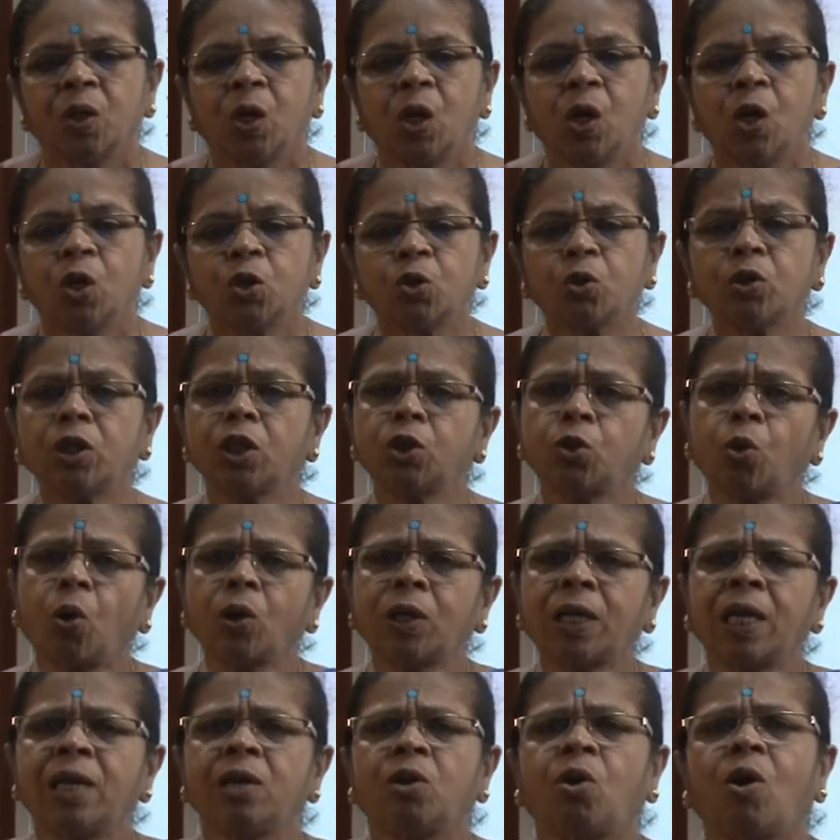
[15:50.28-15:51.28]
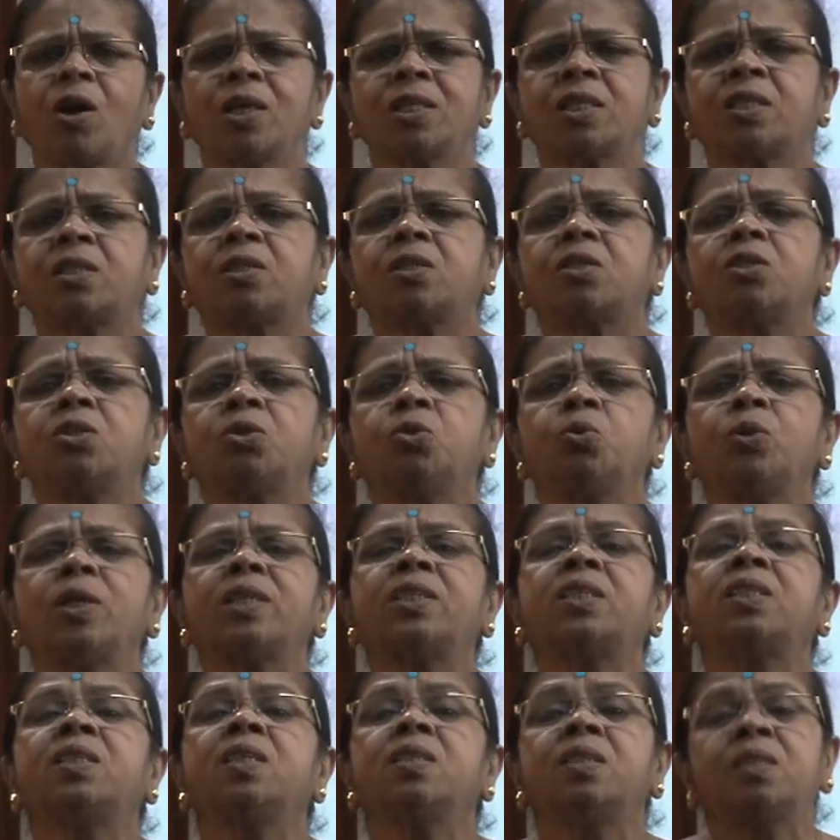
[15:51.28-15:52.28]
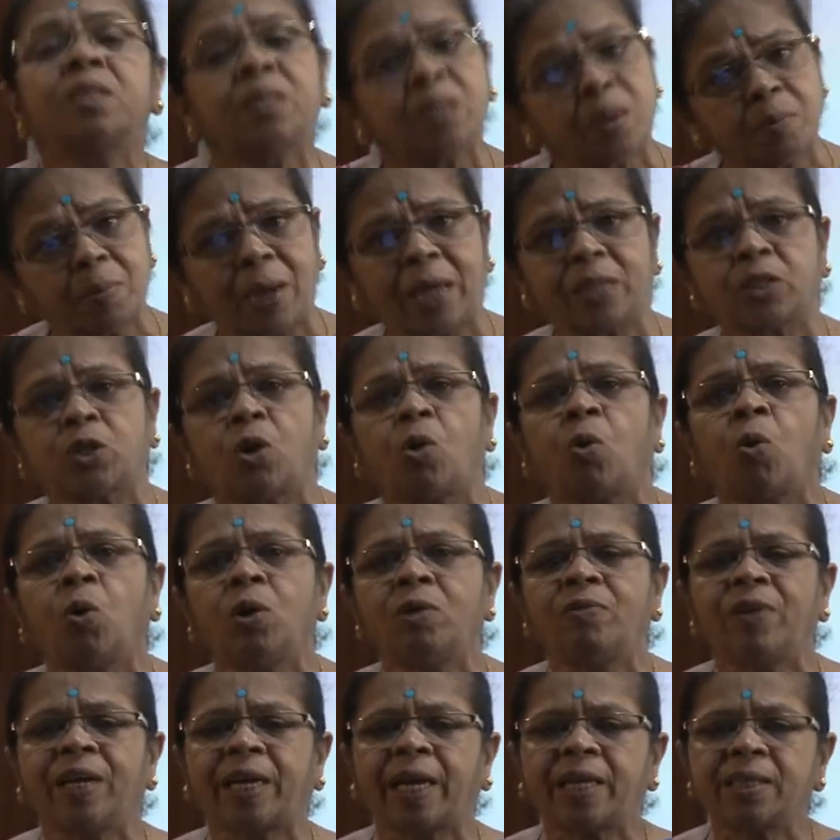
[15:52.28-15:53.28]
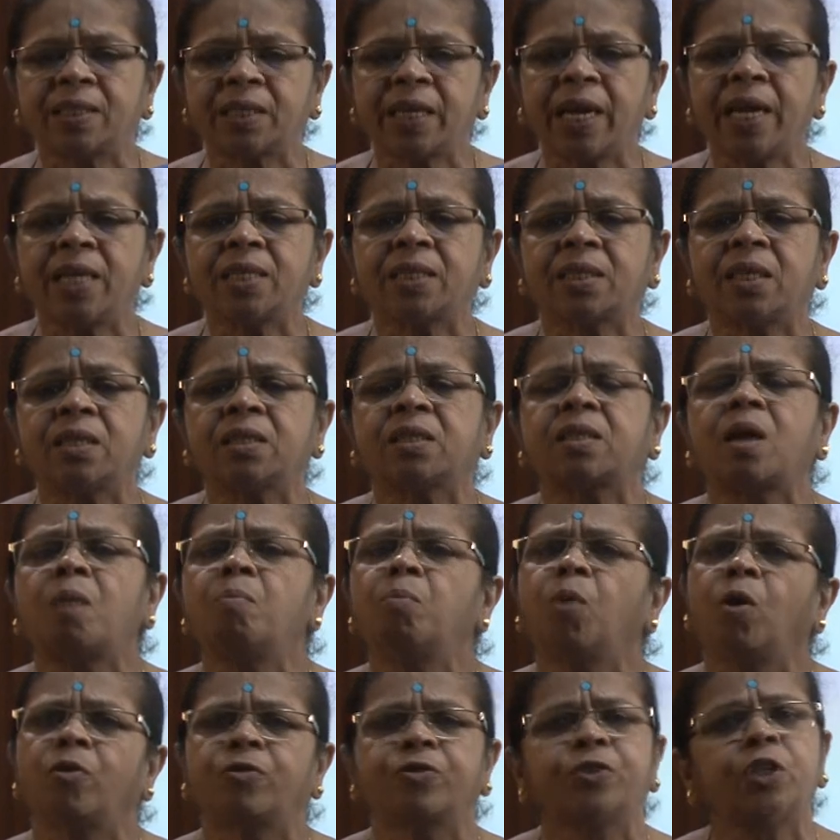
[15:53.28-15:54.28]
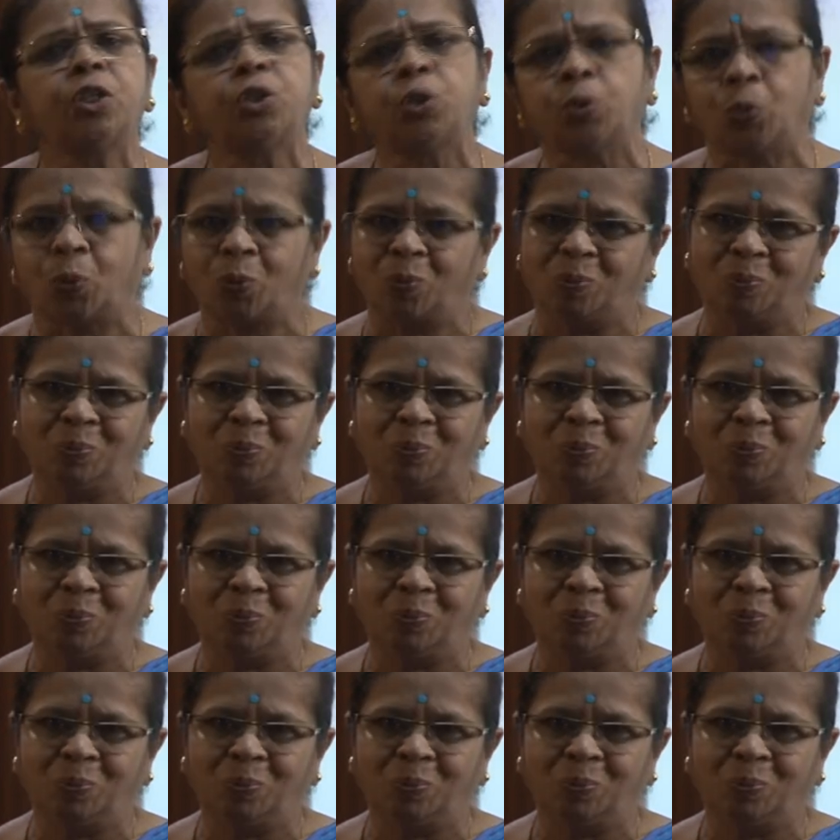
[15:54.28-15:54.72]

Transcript: So, the total cost to the system as a whole we can say is the sum of the two.